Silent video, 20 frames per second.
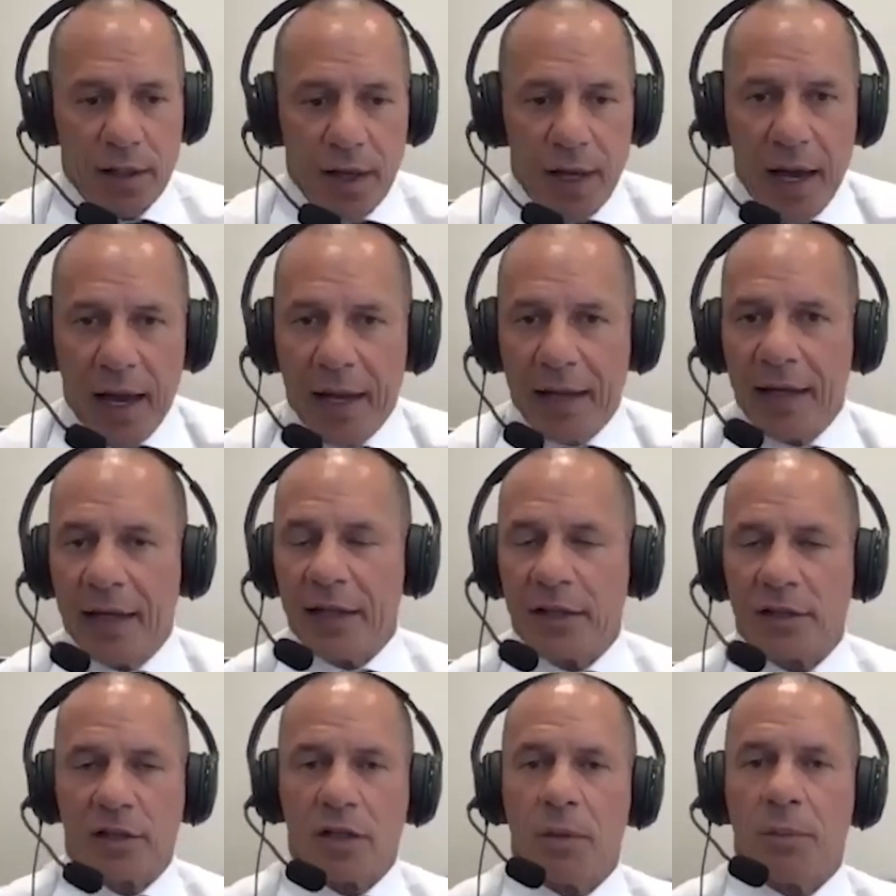And
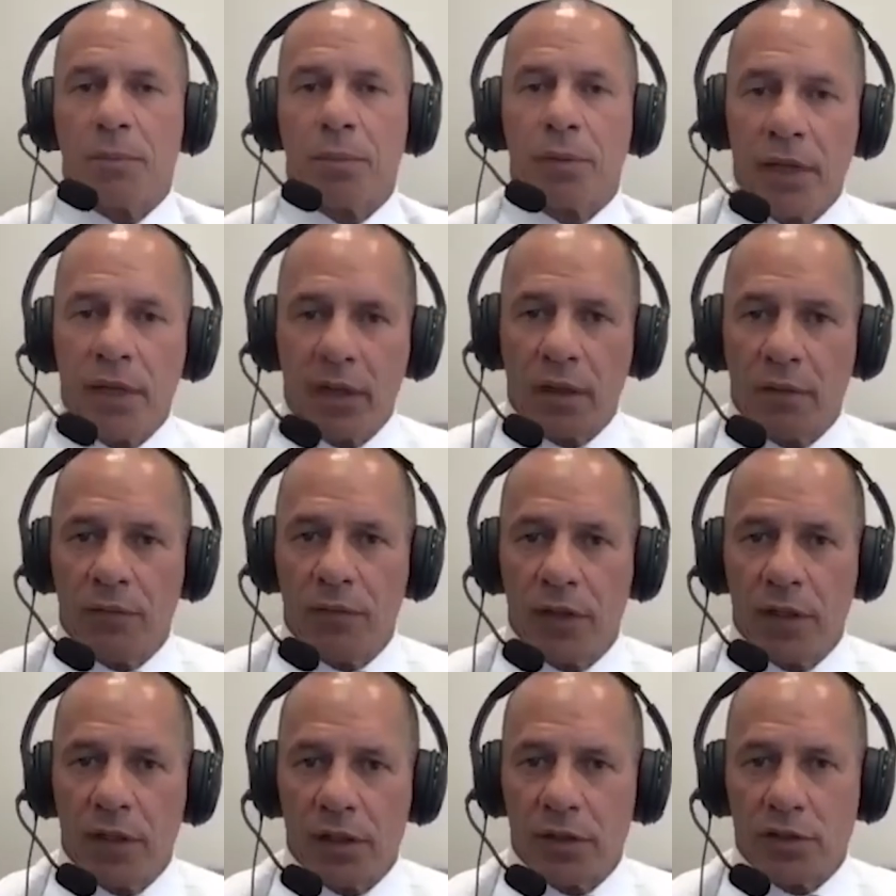it's complete
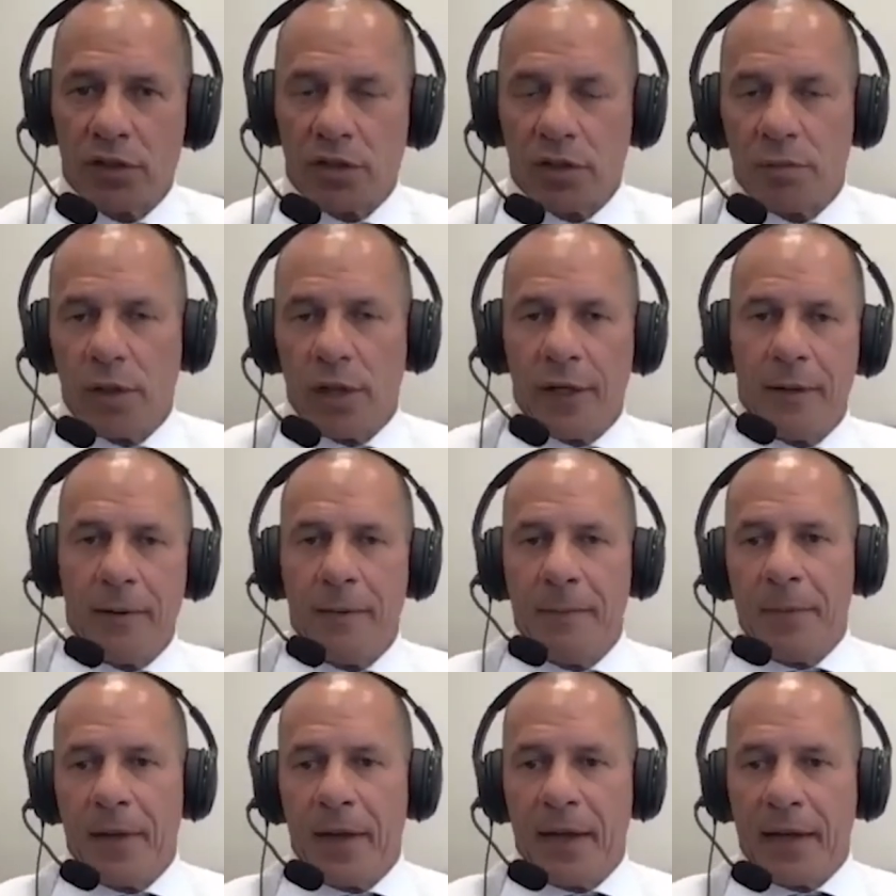convenience to me.
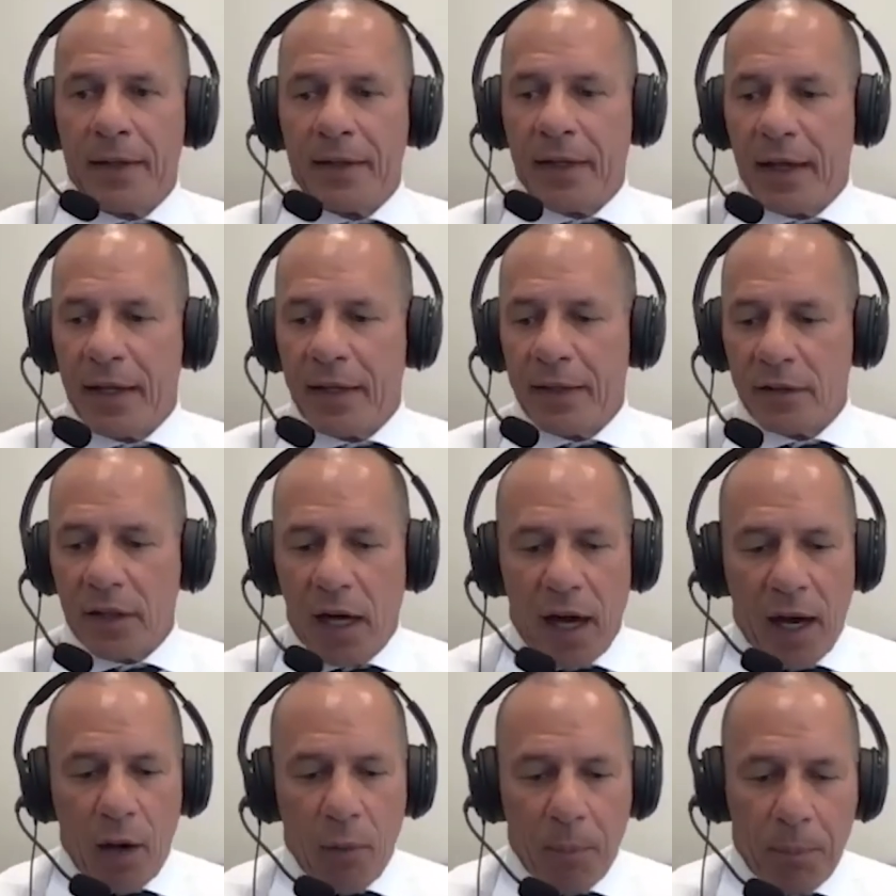And, and
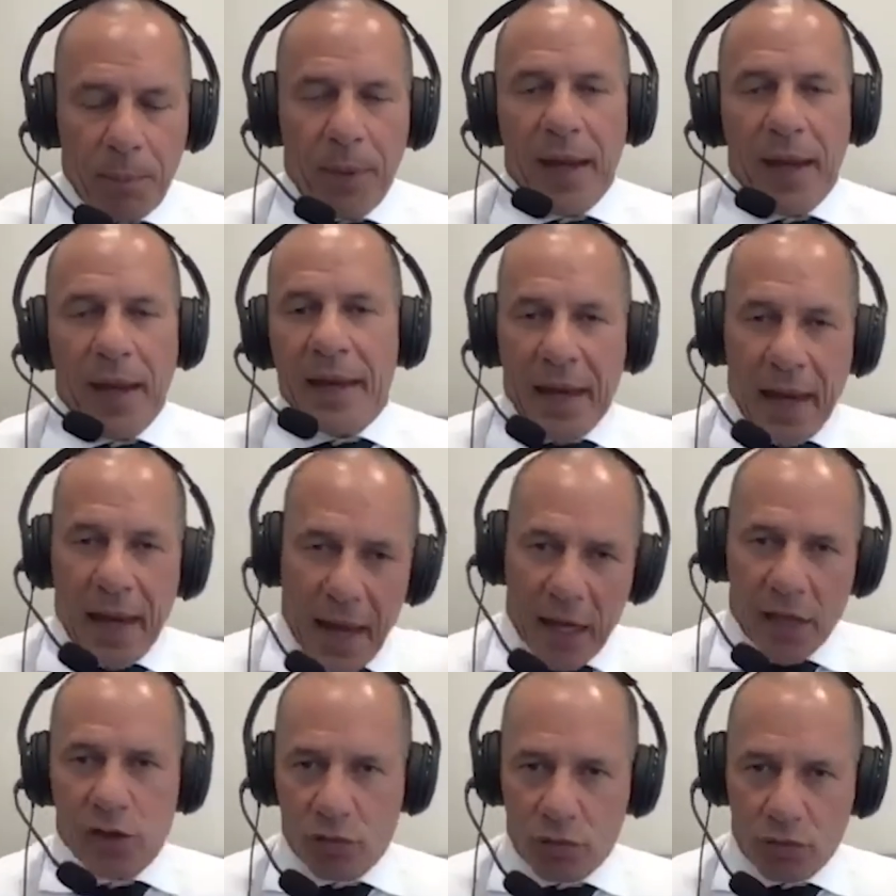I'll pay
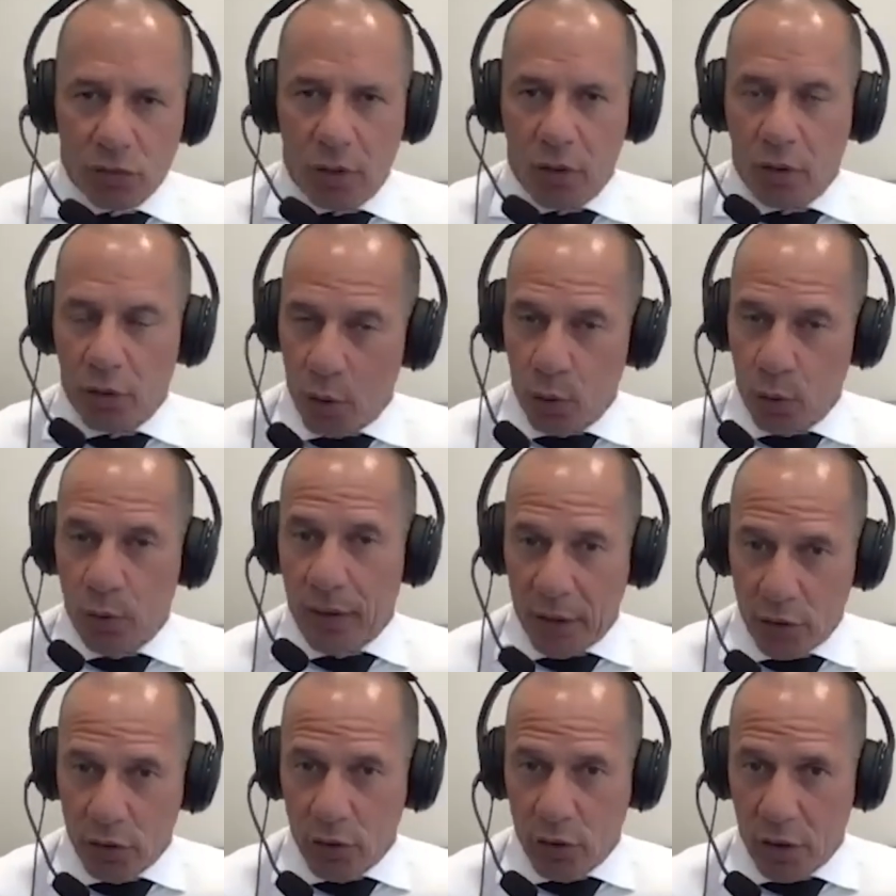extra, although we're
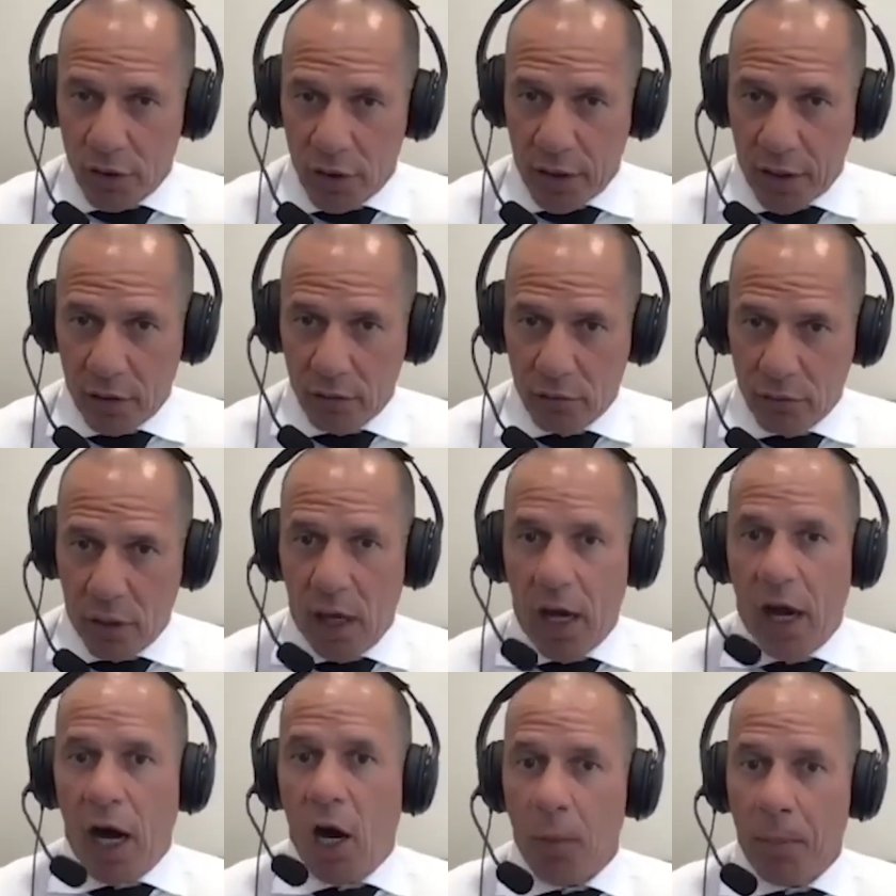not charging extra,
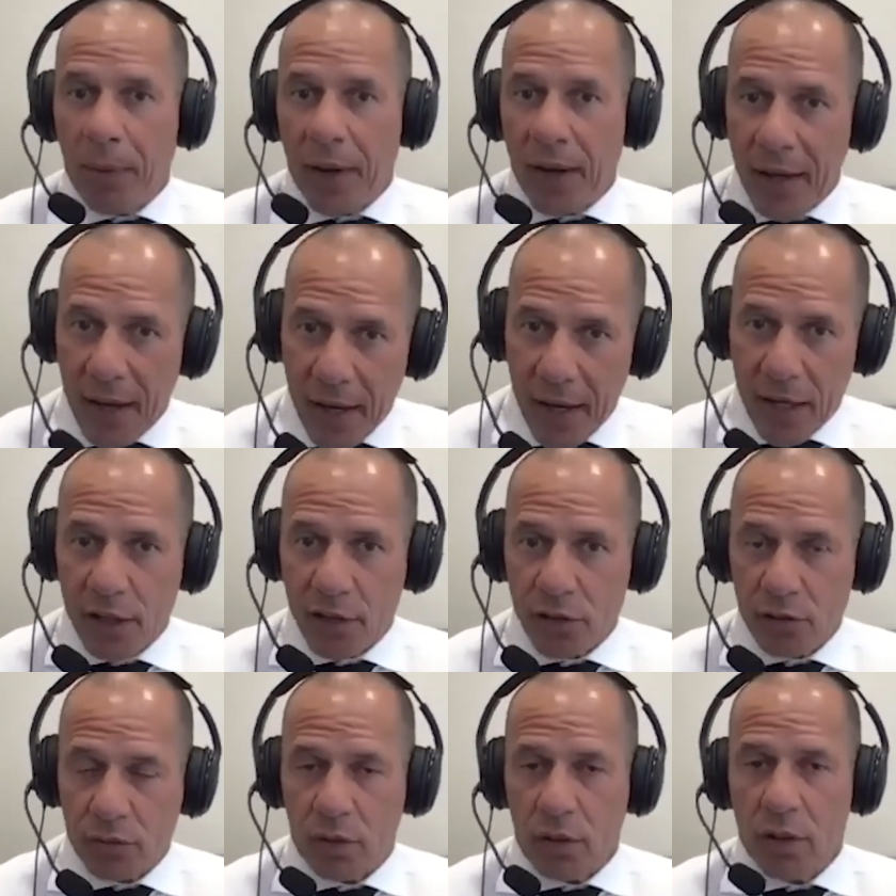I'll pay extra